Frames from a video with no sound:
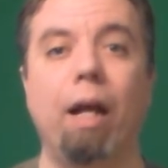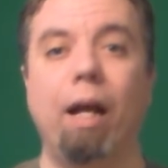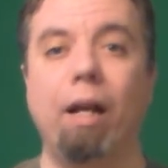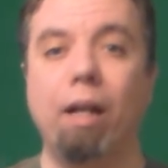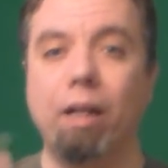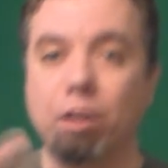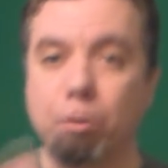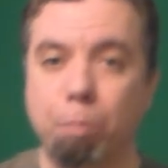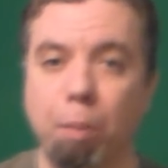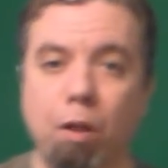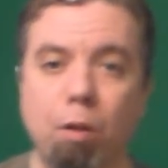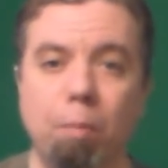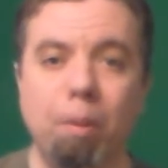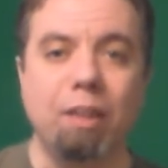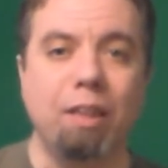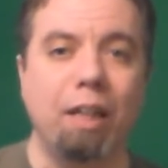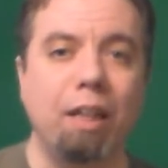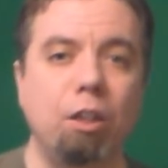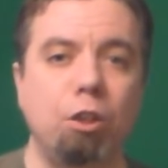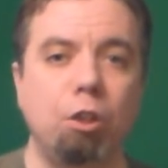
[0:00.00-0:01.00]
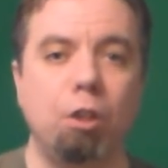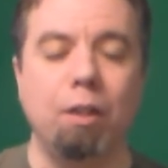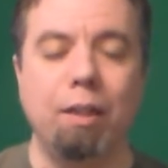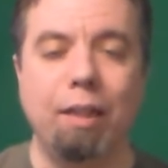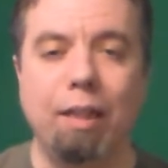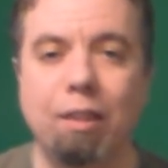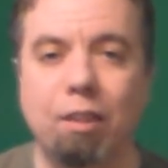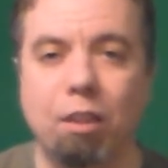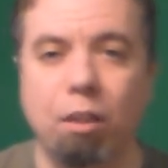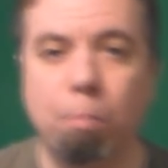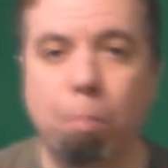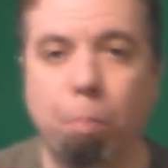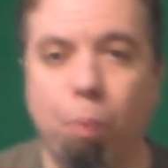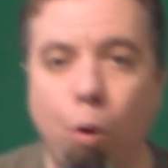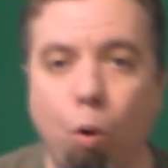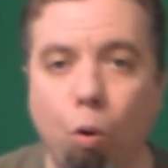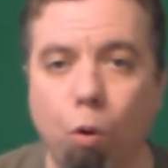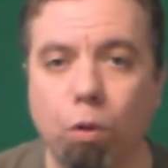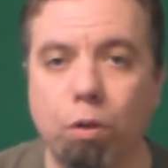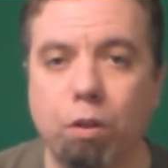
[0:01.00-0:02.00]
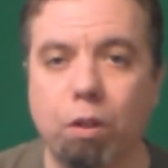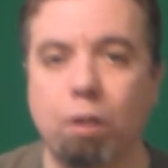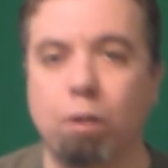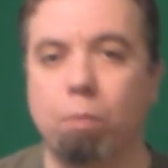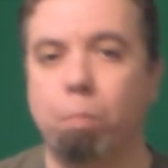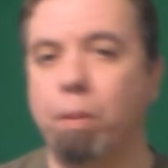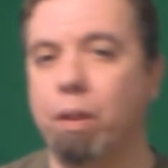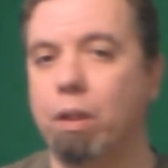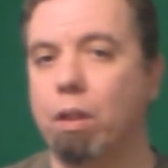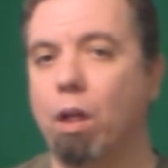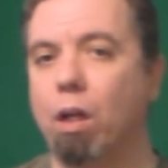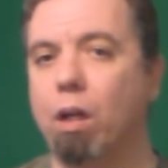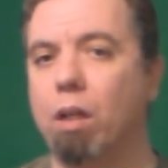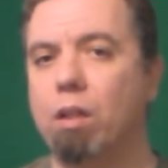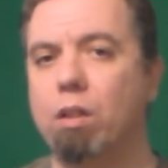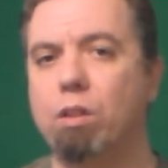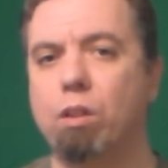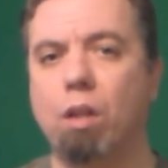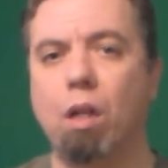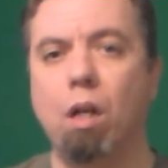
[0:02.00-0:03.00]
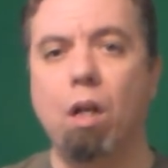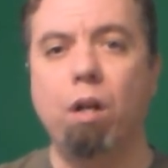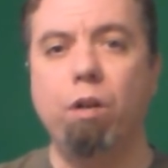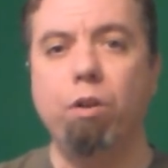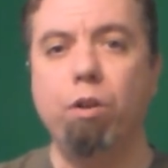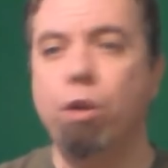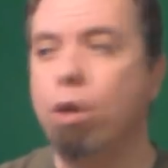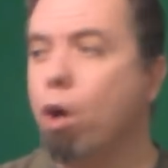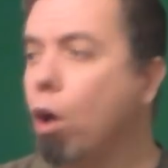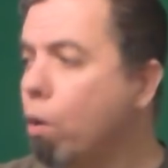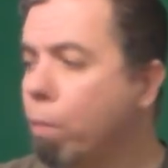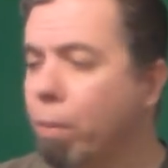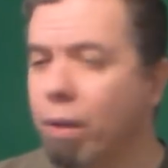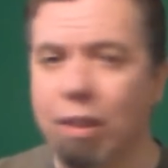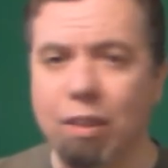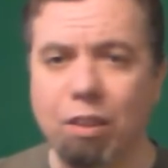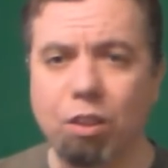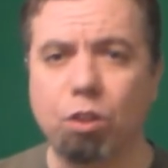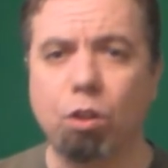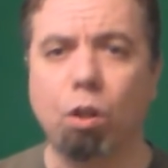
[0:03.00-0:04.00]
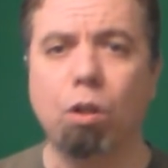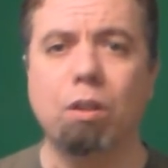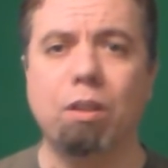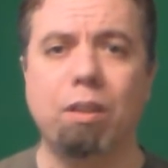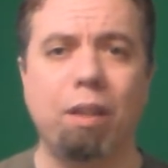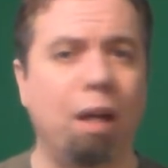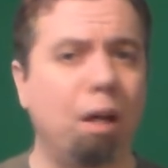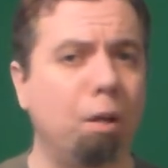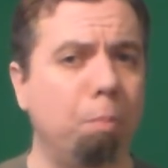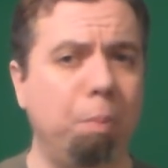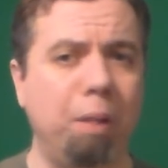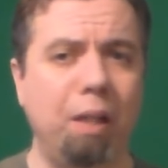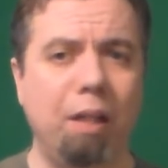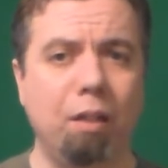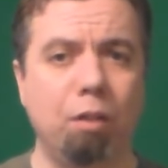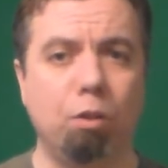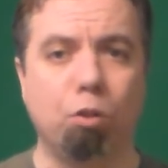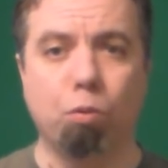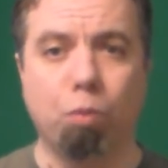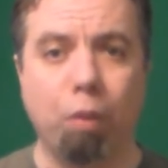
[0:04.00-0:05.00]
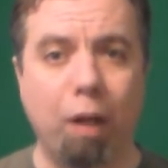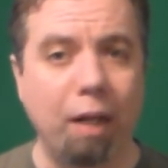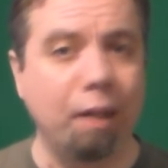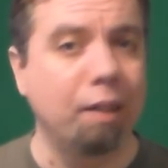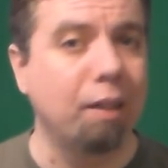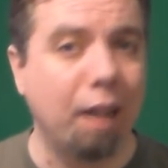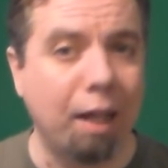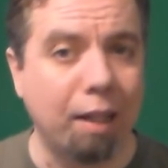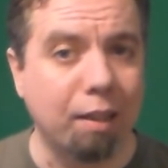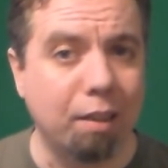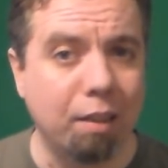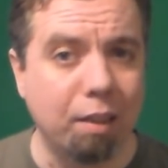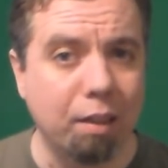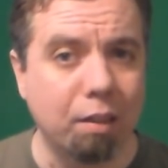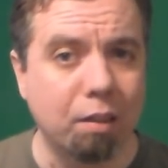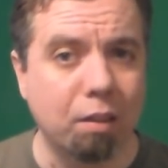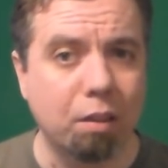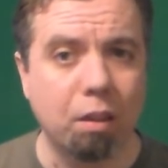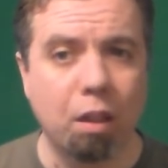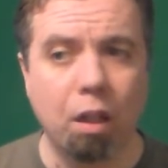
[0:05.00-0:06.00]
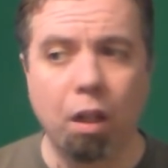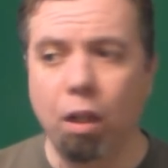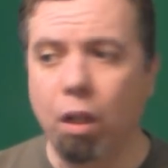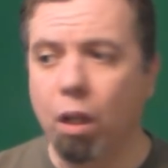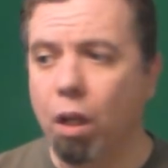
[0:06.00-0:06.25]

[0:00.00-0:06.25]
And experimentation is important because nobody starts out being great at this.